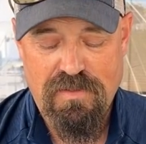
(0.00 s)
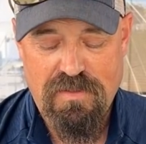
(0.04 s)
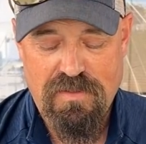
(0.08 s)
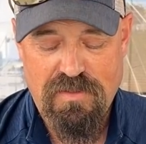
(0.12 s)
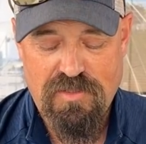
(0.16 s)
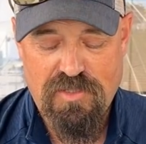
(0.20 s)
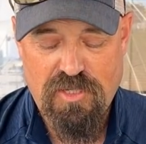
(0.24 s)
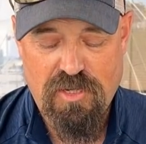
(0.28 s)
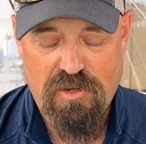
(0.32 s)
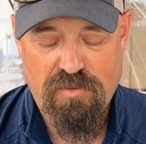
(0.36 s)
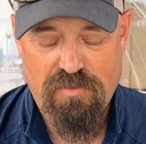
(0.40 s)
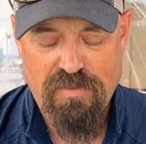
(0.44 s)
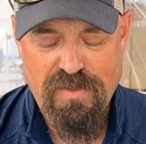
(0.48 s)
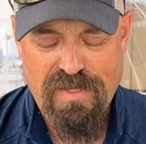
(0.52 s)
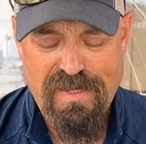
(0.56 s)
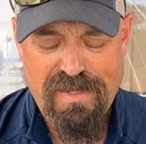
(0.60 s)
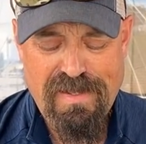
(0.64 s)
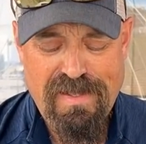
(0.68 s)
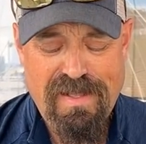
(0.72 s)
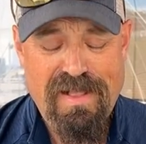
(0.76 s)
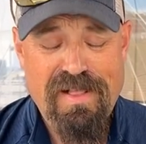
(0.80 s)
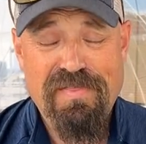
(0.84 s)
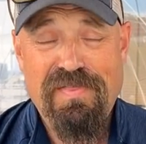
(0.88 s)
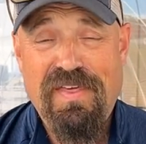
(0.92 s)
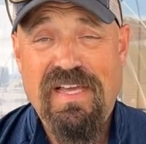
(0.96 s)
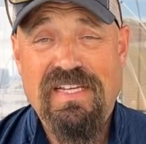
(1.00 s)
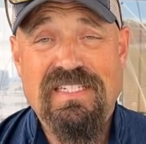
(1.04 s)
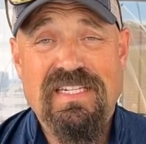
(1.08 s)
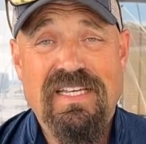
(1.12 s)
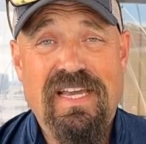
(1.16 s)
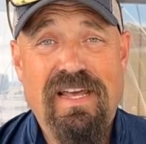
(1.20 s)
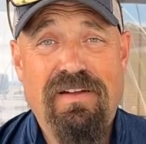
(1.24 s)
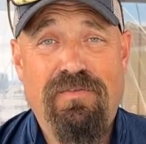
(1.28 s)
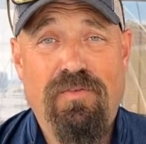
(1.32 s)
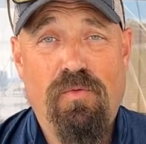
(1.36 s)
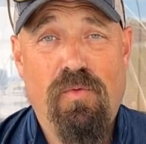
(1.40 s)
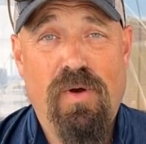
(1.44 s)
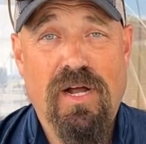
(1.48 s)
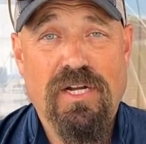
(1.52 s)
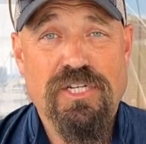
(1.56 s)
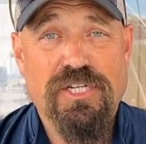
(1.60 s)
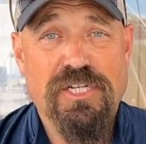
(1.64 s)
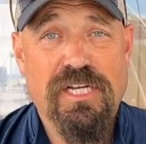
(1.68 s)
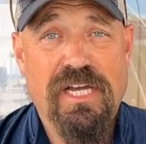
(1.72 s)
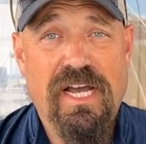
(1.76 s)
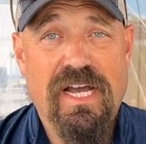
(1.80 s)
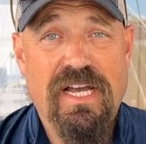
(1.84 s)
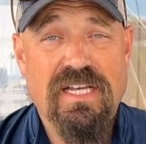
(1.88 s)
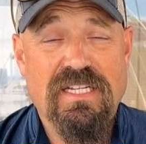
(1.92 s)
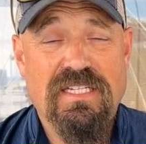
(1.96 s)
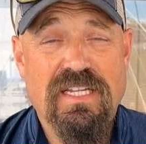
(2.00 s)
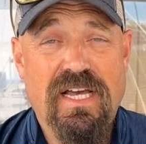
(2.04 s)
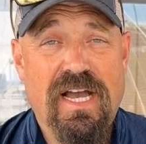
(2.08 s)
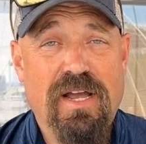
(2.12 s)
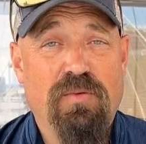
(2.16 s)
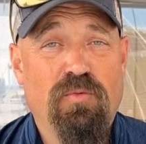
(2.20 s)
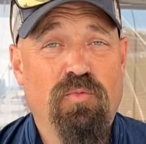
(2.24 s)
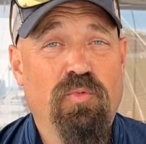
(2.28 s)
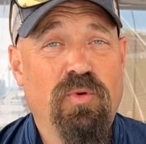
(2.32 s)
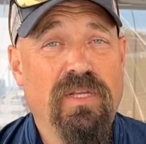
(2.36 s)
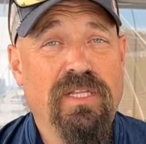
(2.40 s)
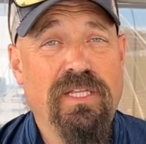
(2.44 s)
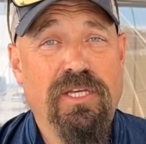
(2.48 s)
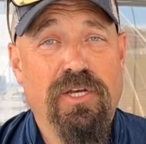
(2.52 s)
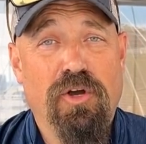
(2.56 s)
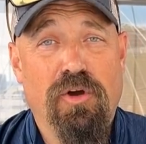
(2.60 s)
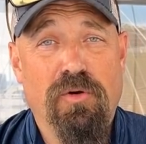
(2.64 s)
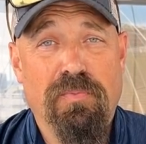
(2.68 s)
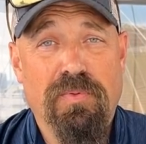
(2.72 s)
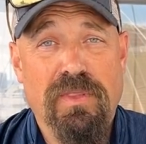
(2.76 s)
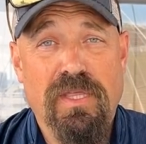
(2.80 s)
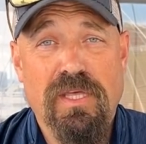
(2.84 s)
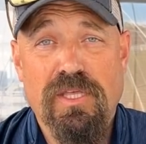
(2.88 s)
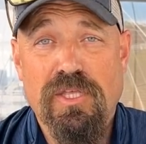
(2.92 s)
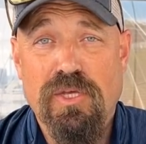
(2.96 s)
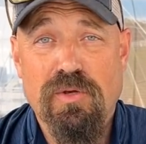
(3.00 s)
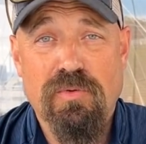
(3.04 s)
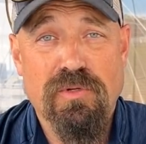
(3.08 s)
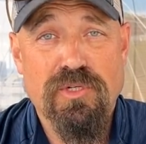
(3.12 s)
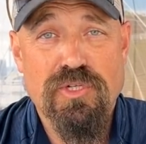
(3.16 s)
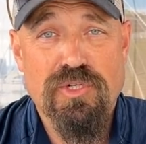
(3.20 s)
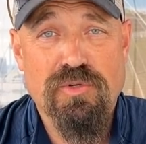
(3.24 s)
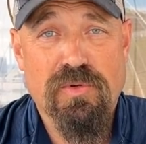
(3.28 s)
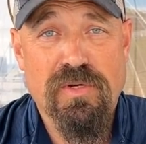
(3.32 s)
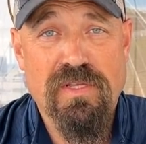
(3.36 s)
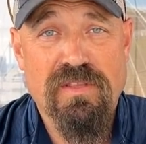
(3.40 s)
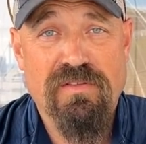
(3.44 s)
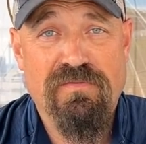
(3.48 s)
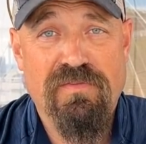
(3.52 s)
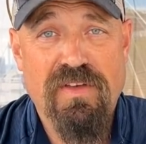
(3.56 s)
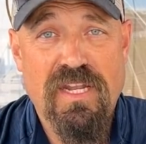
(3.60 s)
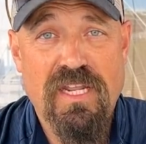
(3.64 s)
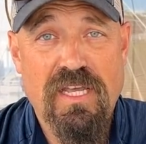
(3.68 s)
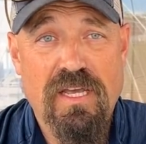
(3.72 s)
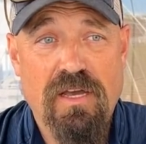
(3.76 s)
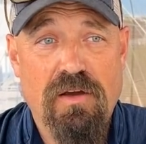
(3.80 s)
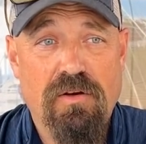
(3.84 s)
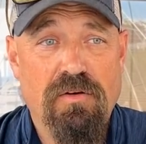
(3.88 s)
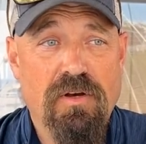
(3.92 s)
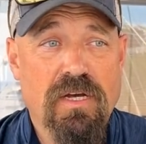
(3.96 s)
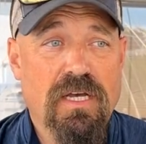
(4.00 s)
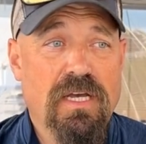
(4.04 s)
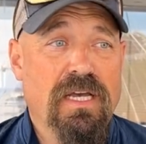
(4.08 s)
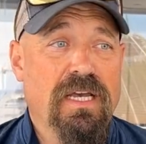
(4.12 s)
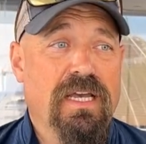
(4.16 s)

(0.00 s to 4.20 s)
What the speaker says: So, thanks again for watching, guys. I really hope that you enjoyed the video.